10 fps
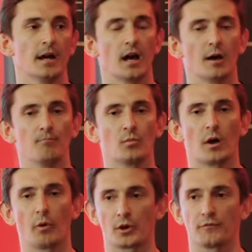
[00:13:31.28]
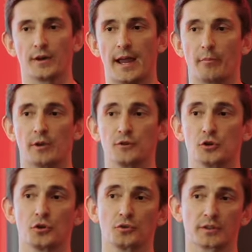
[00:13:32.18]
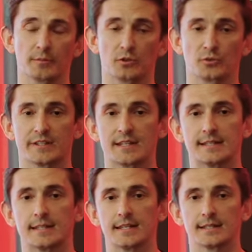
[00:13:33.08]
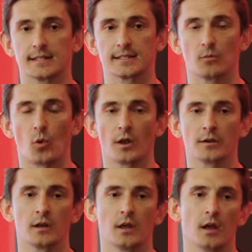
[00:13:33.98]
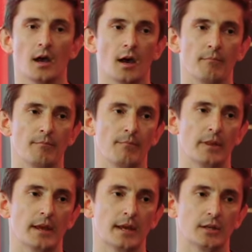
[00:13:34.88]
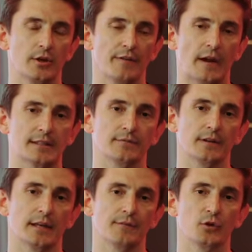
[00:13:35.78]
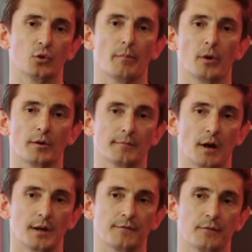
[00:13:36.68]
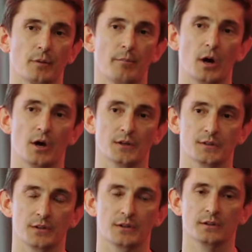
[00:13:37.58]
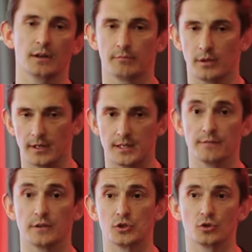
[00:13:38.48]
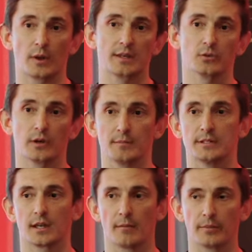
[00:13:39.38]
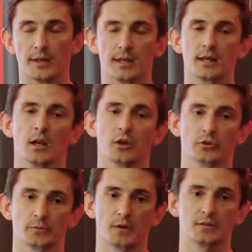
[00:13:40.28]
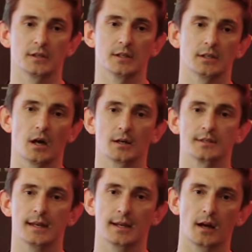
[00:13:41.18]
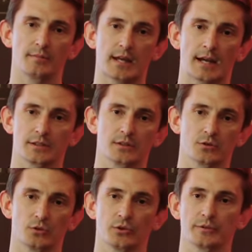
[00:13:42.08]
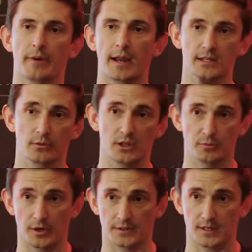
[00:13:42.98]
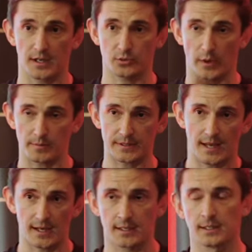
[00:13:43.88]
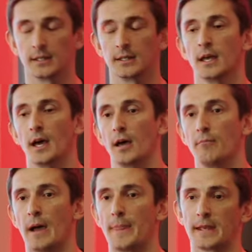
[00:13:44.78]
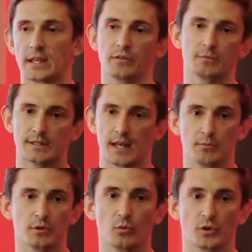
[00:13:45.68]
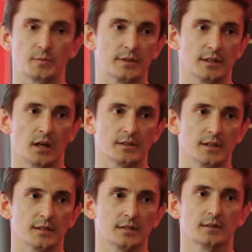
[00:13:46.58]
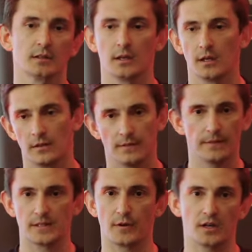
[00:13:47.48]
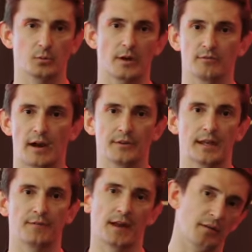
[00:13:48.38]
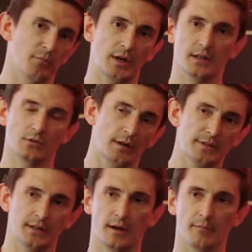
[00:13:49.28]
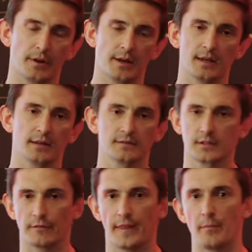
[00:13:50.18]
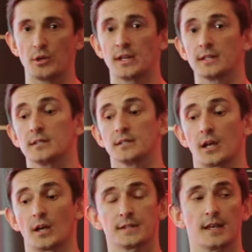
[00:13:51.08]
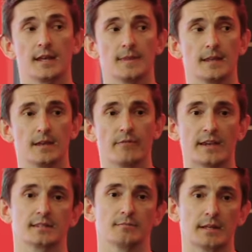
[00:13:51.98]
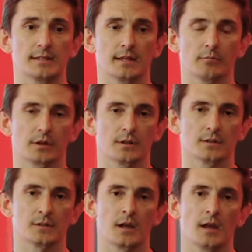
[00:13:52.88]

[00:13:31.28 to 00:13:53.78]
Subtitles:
I won't go through it now, but if you Google something called CT61, if you are borrowing money from a person, an individual, into a limited company, you're supposed to deduct income tax at source and pay it to HMRC at 20%, and then give them a statement of what's been deducted. There's various ways around it if they can put it into a limited company and stuff like that, but you need to discuss it in the investor meeting because